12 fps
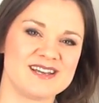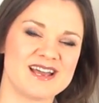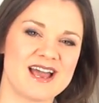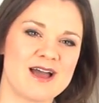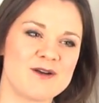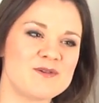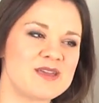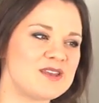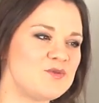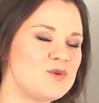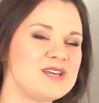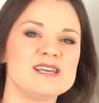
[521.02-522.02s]
How
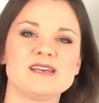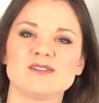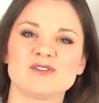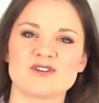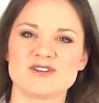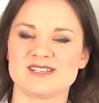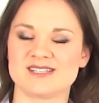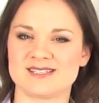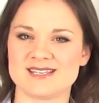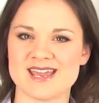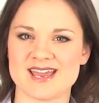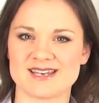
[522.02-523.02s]
can we learn to
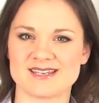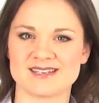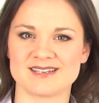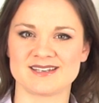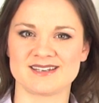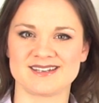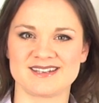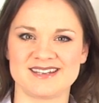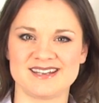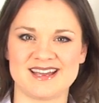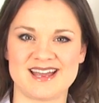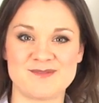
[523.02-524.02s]
see it?
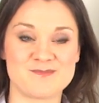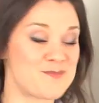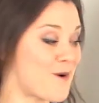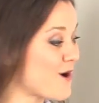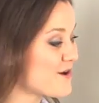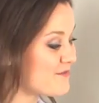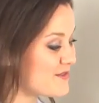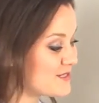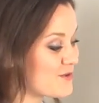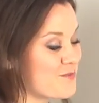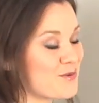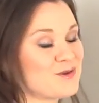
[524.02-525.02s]
And part of
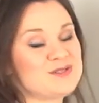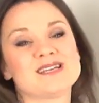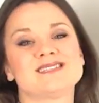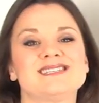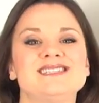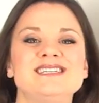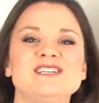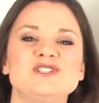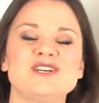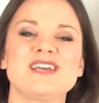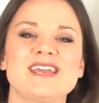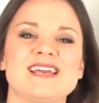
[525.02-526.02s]
this whole process is
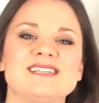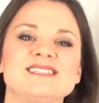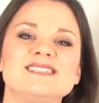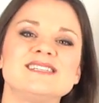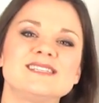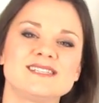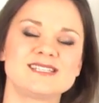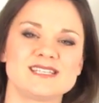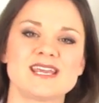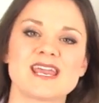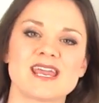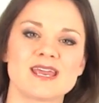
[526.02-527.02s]
teaching kids to
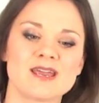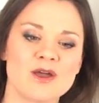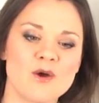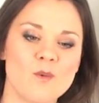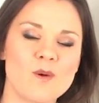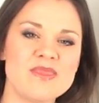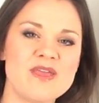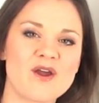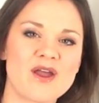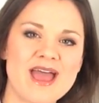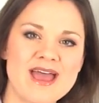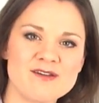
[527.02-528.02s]
see when
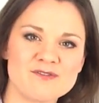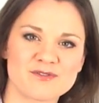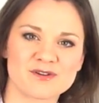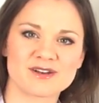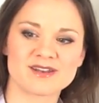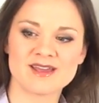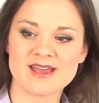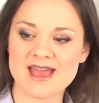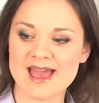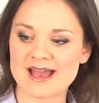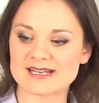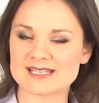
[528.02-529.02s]
their effort
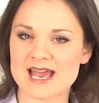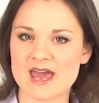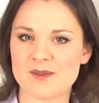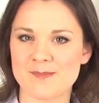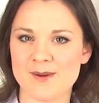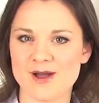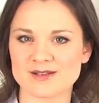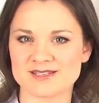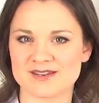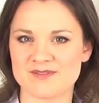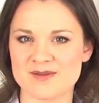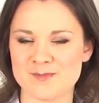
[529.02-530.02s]
has had a
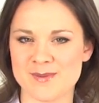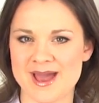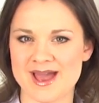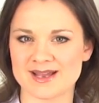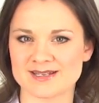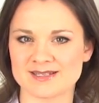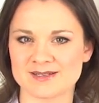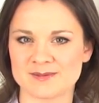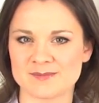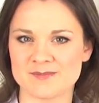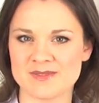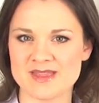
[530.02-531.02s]
positive impact,
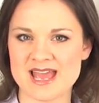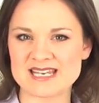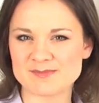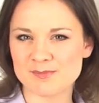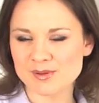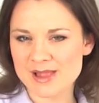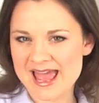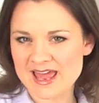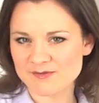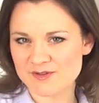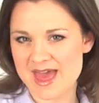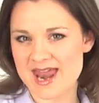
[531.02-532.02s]
and to
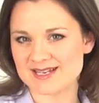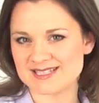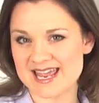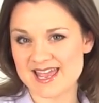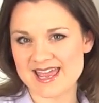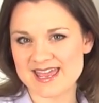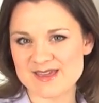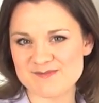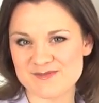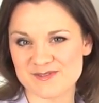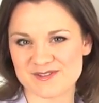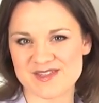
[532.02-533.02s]
plan for that and to
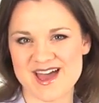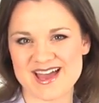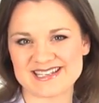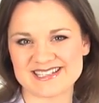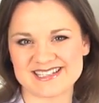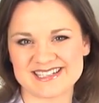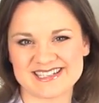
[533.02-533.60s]
aim for that.